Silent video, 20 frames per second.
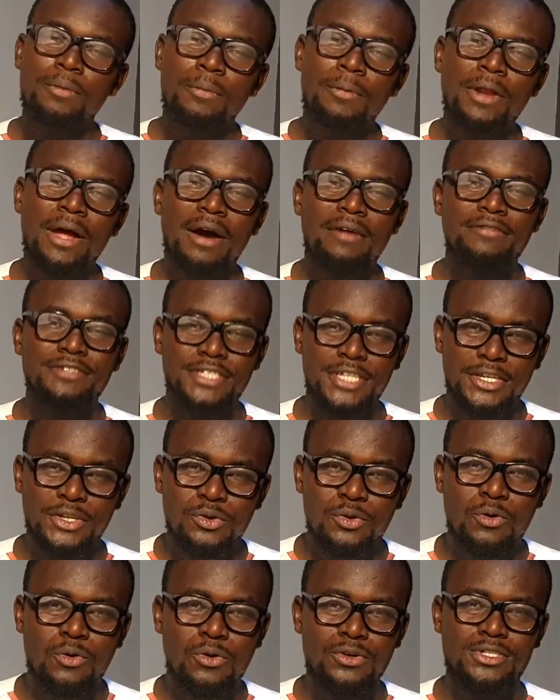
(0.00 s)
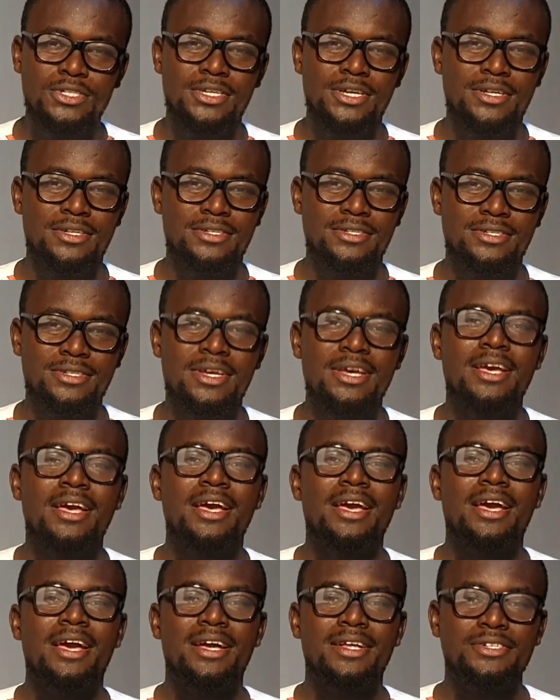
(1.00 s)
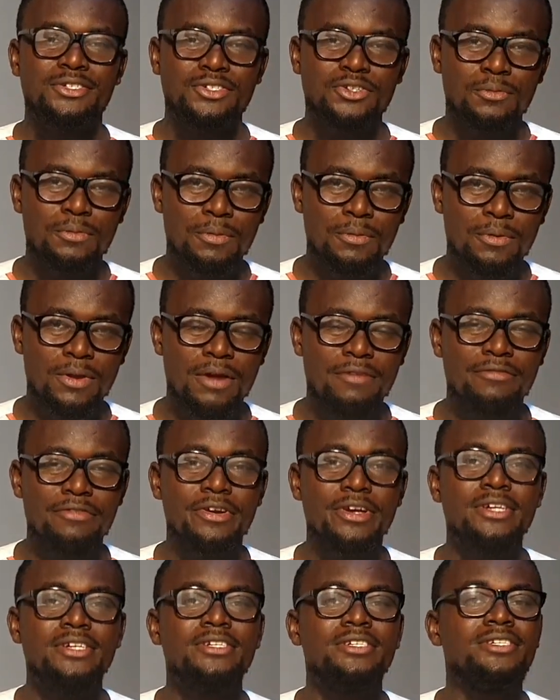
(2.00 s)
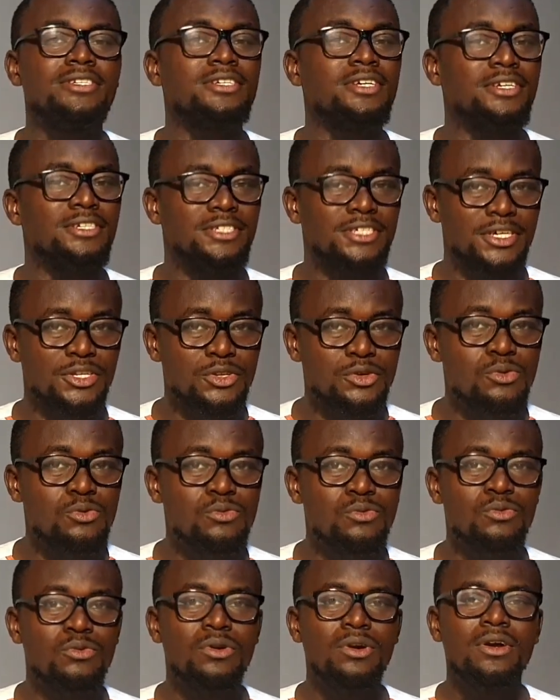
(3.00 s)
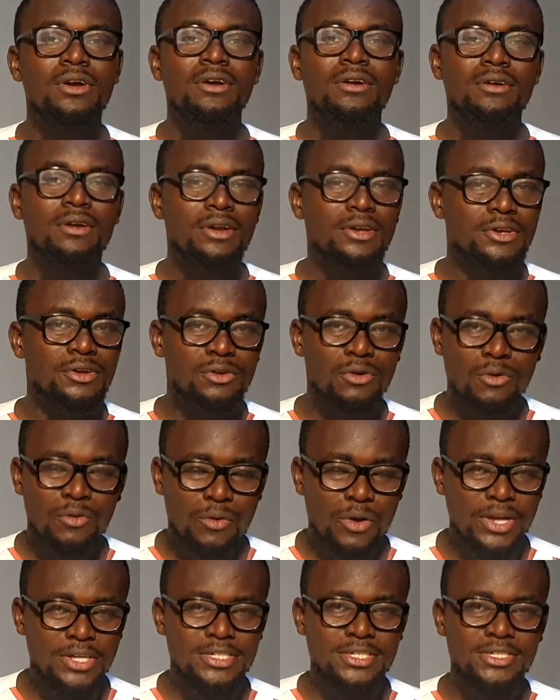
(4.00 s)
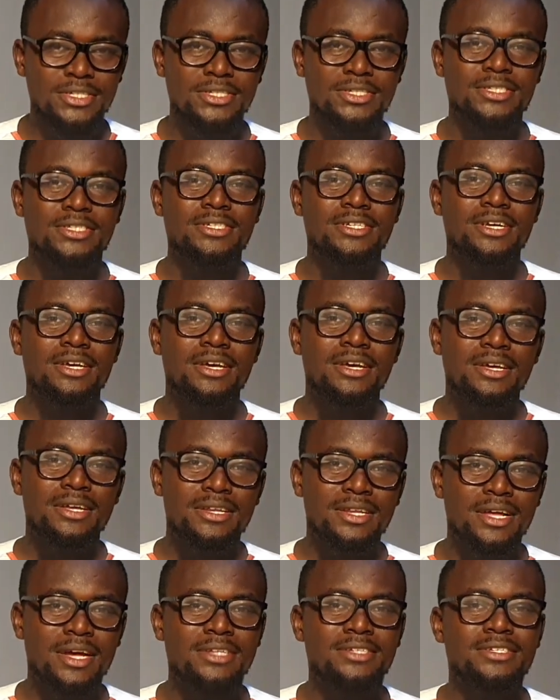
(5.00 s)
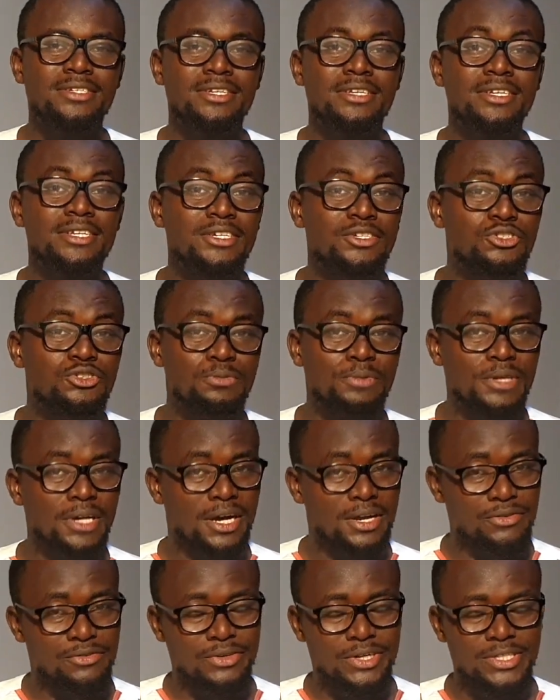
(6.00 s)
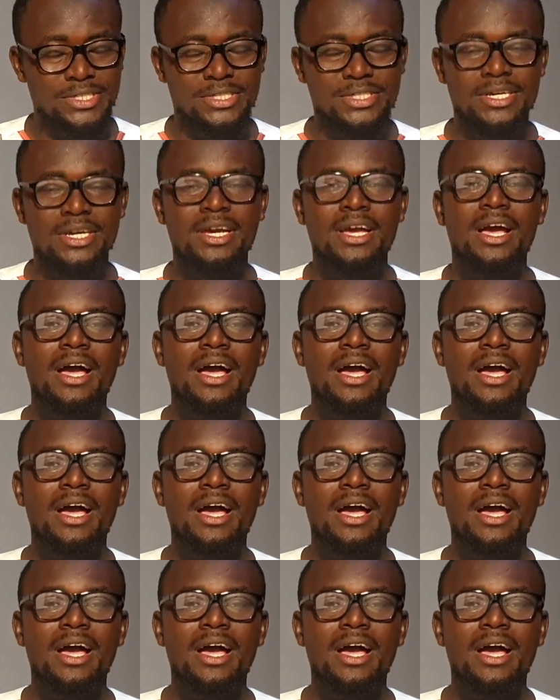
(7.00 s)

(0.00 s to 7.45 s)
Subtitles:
people have genuine concerns, and some people have raised genuine, questions that needs to be addressed.